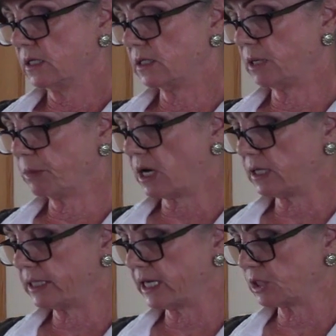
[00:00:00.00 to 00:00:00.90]
Some
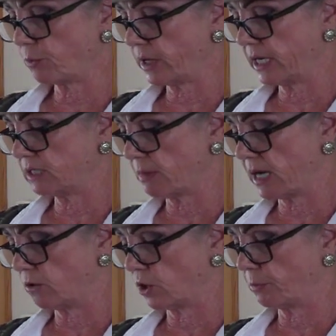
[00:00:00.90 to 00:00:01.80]
contact sprays
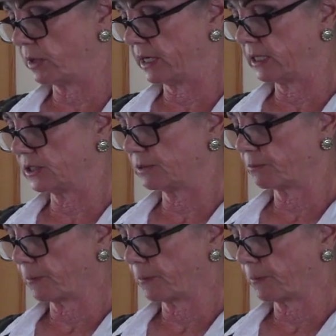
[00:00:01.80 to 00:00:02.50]
might harm plants.